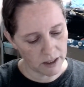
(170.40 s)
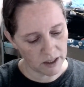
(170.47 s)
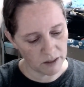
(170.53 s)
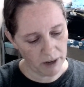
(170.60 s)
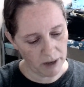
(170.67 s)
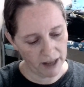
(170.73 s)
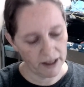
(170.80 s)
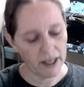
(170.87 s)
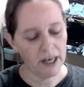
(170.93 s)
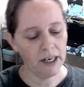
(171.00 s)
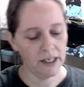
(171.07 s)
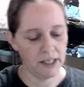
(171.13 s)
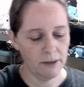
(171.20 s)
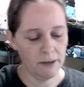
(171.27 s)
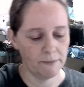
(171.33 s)
going to be
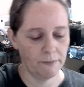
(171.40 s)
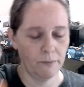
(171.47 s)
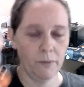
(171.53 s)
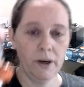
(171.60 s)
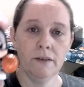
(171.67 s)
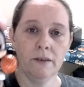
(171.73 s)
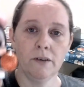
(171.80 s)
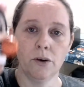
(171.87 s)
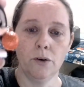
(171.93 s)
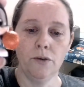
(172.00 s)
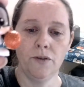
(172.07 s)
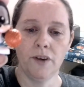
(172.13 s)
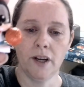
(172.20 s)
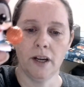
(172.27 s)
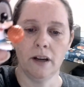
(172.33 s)
athletics. Yep, we have
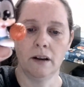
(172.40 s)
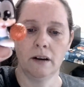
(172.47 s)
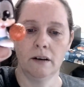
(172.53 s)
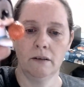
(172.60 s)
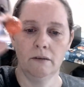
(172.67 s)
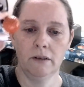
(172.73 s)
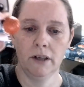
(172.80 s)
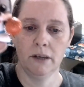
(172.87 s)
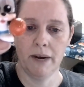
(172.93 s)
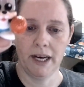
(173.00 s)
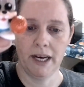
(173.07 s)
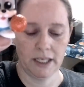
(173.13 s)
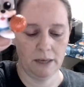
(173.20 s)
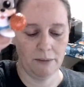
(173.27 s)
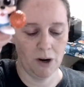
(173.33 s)
Goofy with a
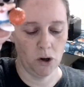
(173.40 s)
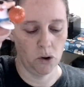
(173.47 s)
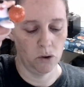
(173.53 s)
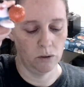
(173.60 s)
basketball.